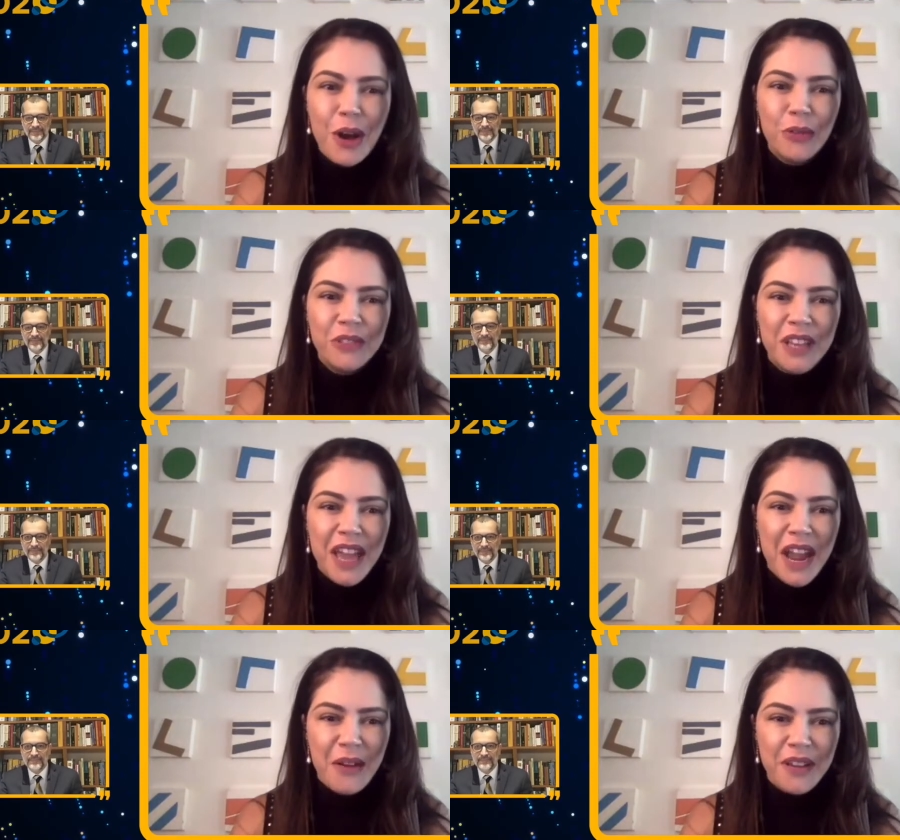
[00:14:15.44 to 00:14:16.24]
Speaker 1: on the
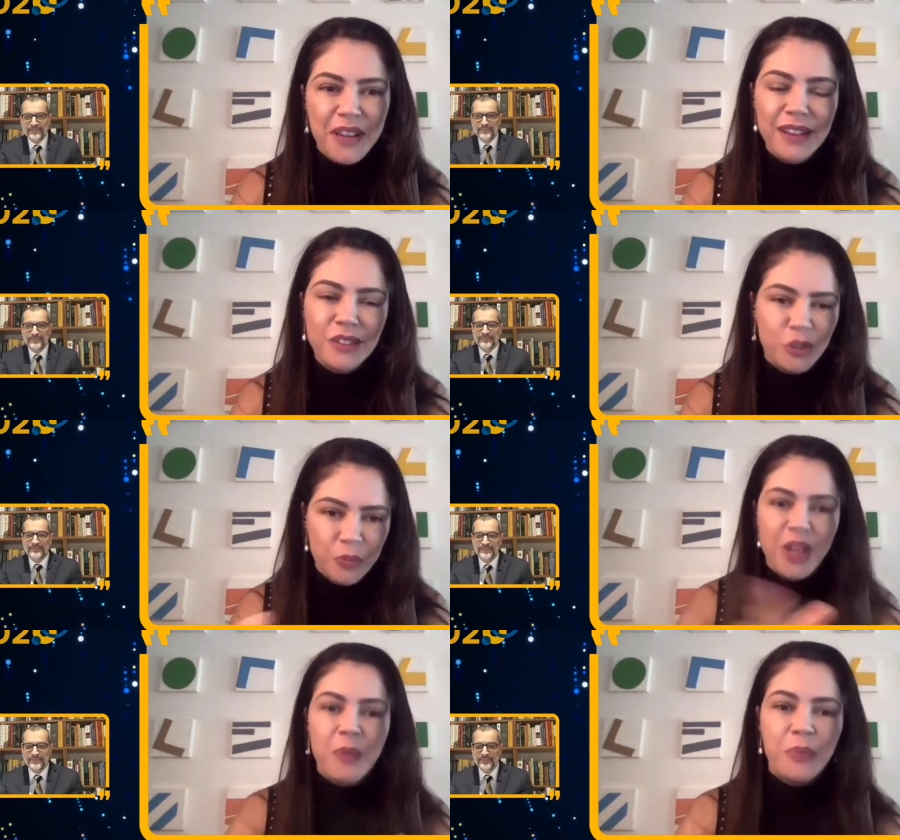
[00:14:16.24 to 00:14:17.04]
area to
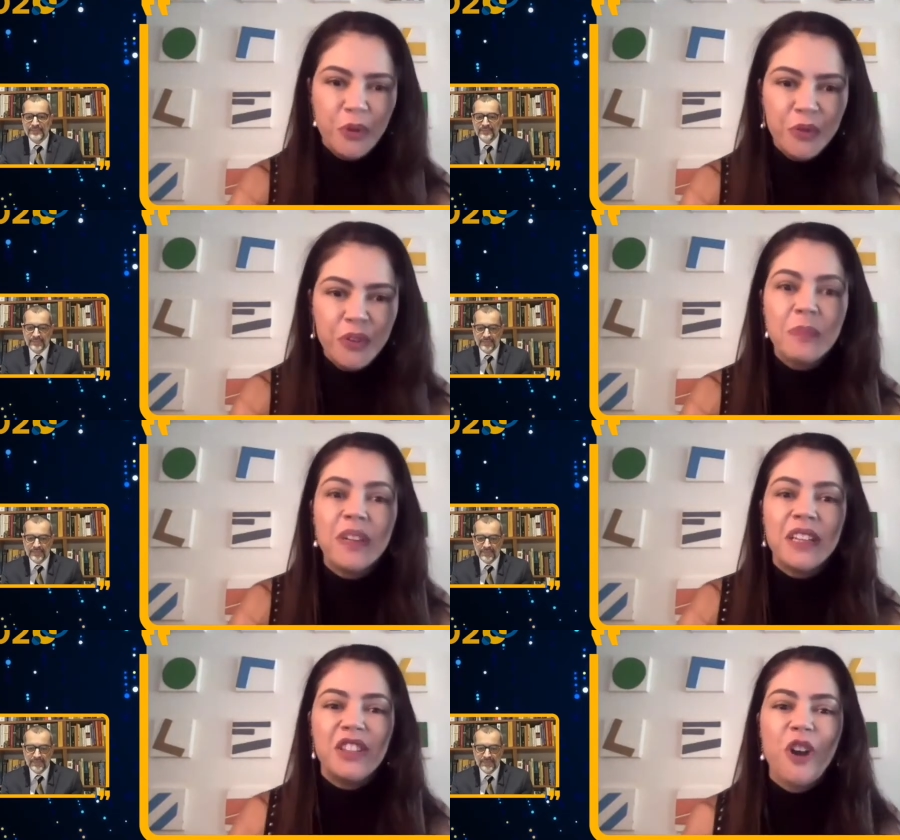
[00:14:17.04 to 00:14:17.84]
be approved,
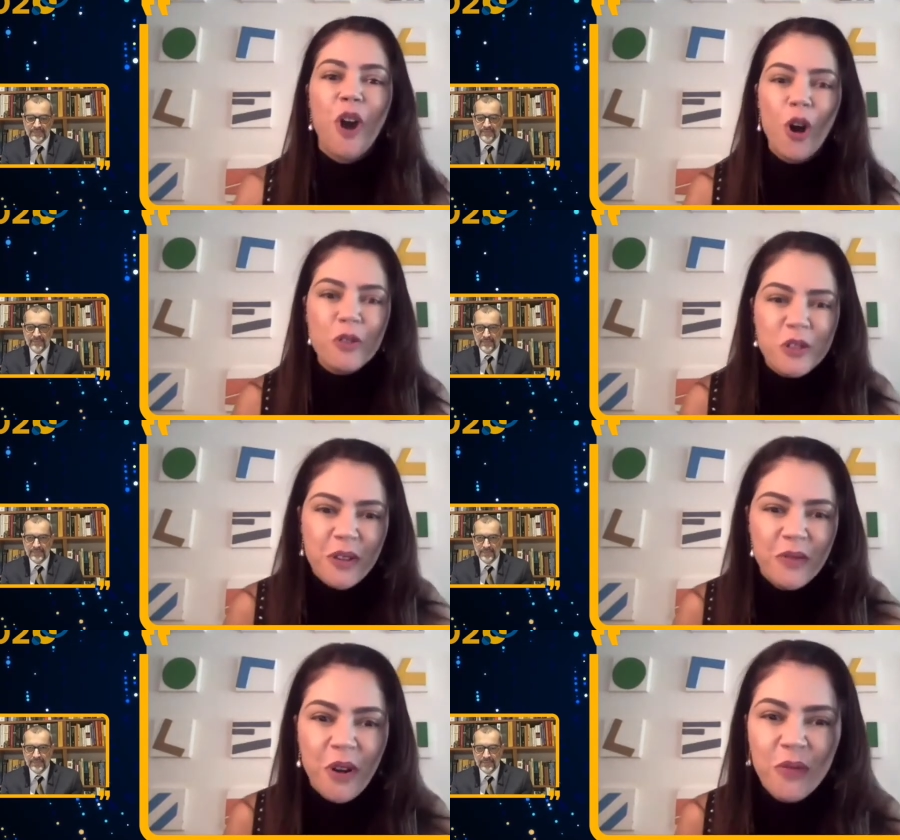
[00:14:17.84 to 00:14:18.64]
but it also
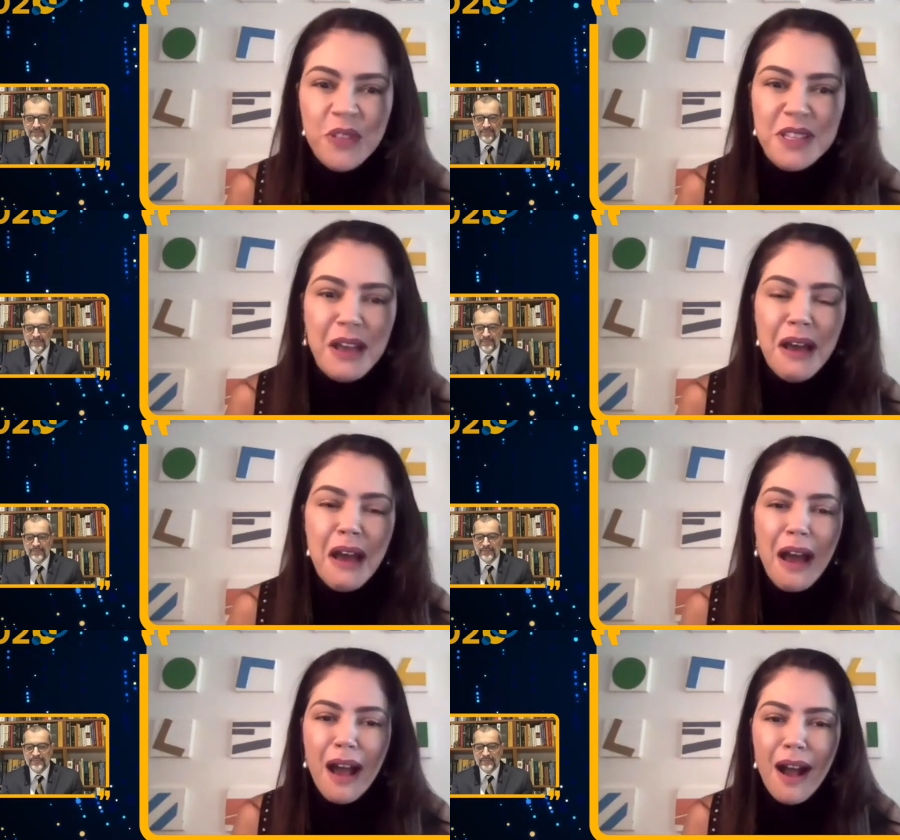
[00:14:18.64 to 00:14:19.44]
involves
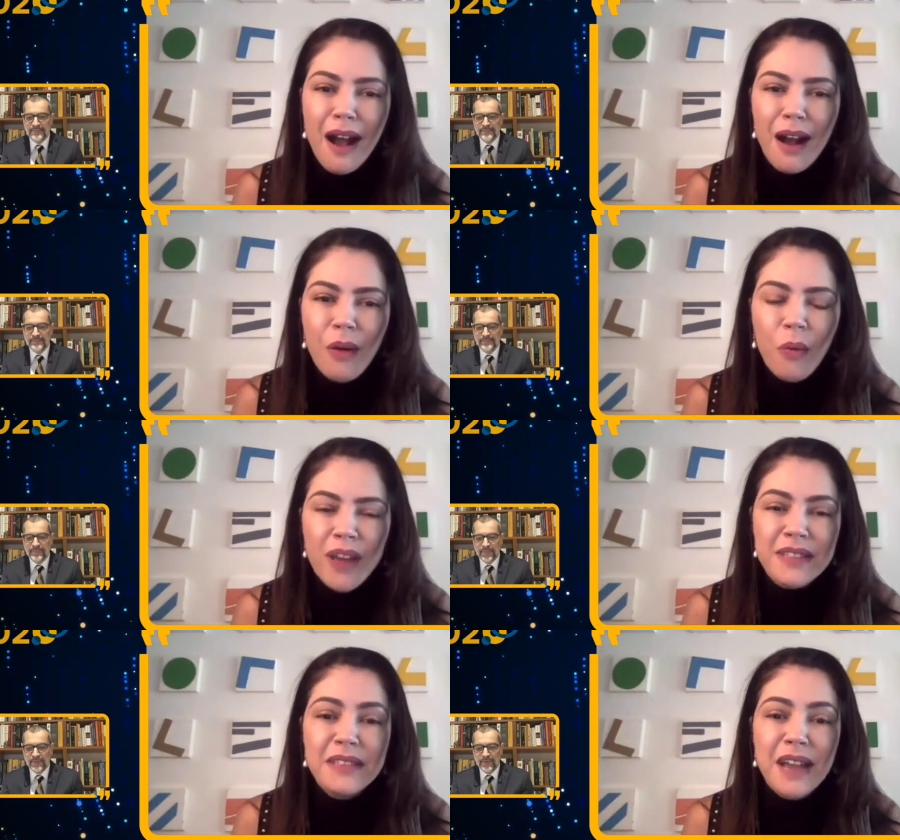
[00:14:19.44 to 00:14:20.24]
a
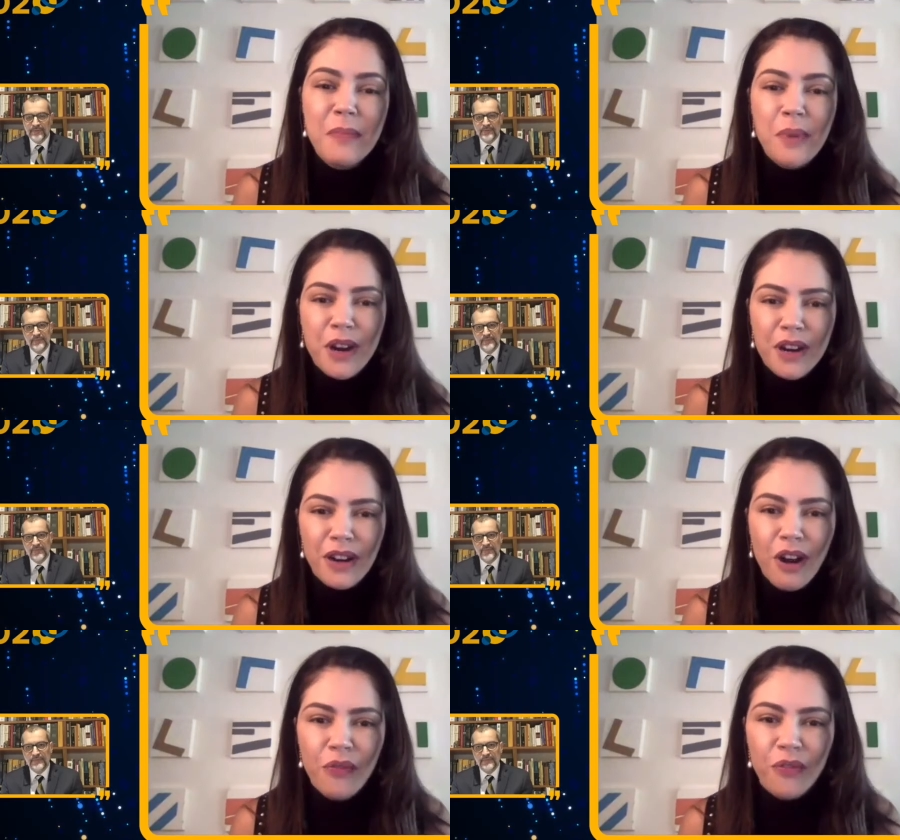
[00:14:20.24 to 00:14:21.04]
wide number
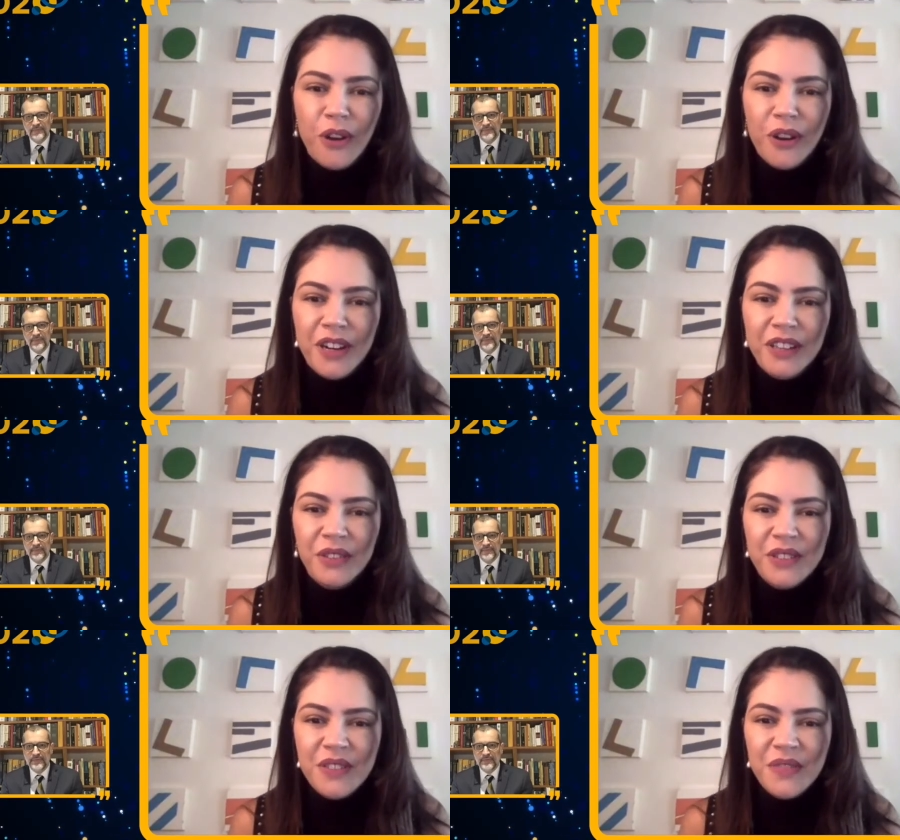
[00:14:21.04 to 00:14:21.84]
of other
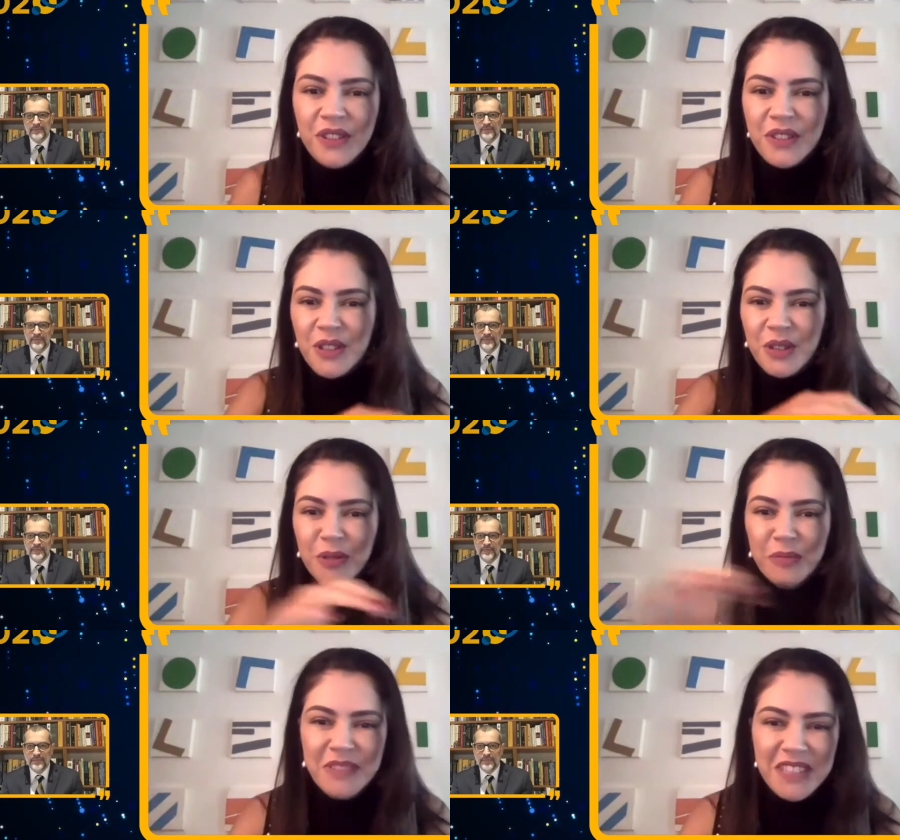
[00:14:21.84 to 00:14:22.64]

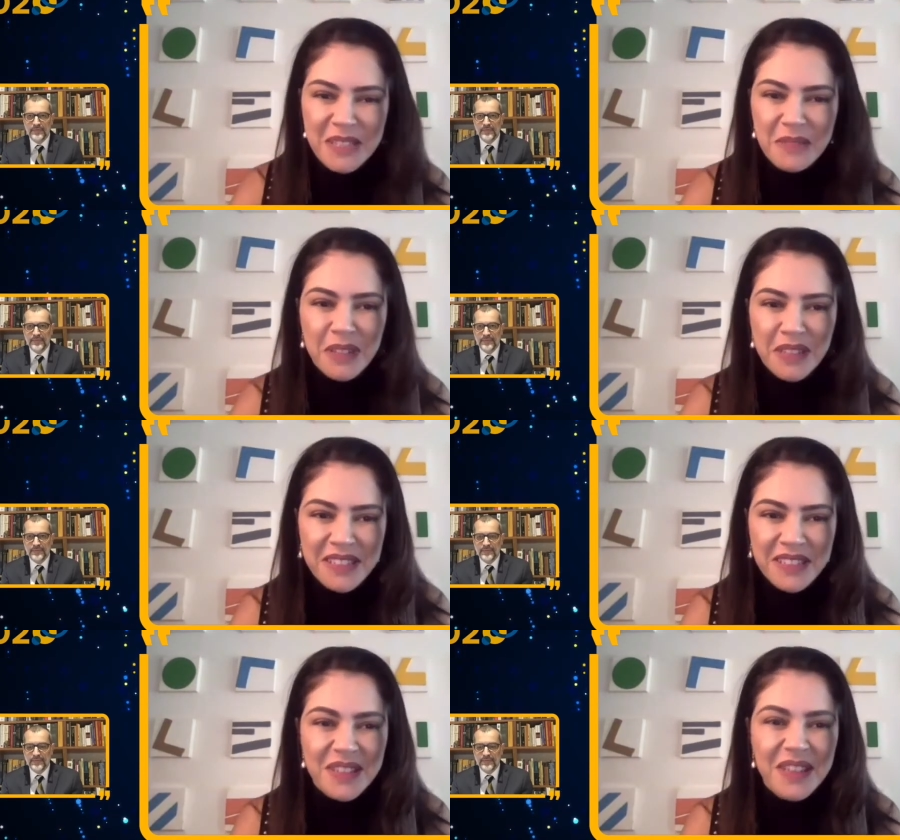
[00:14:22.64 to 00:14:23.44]
transversal
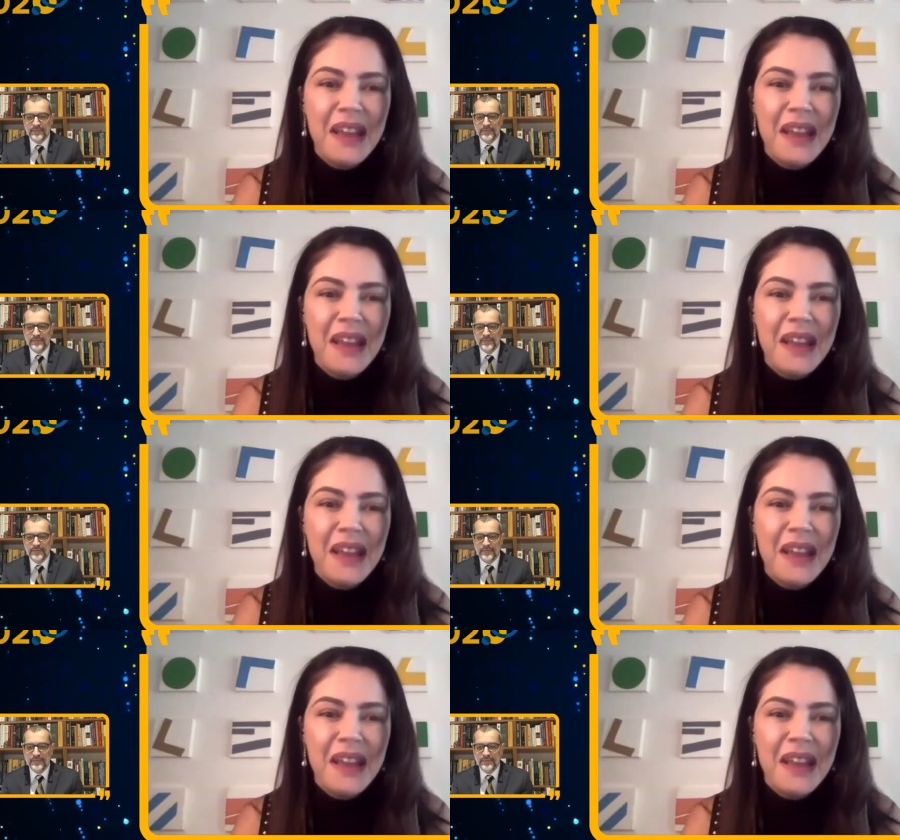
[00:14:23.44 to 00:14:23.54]
disciplines.